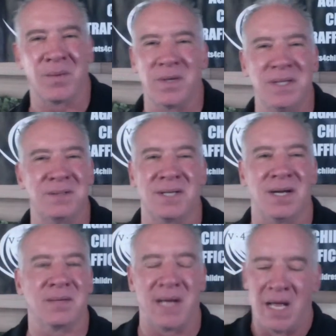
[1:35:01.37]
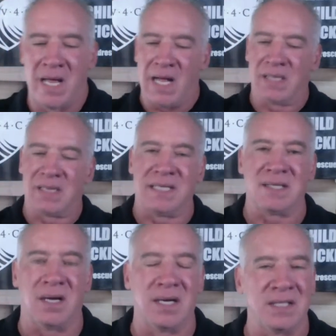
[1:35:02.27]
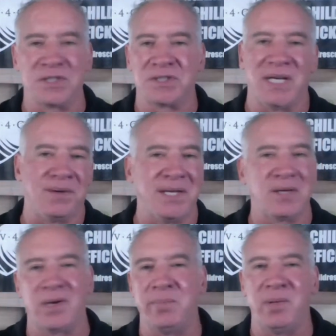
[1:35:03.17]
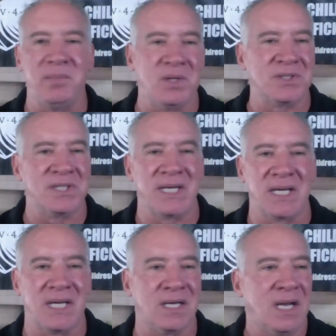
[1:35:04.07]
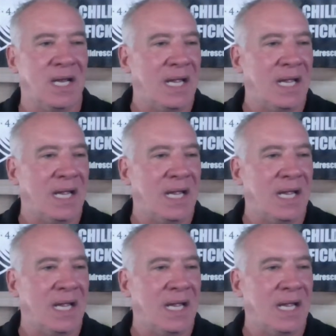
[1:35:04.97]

what are you talking about? I'll click on it. It's just eerie, creepy music. And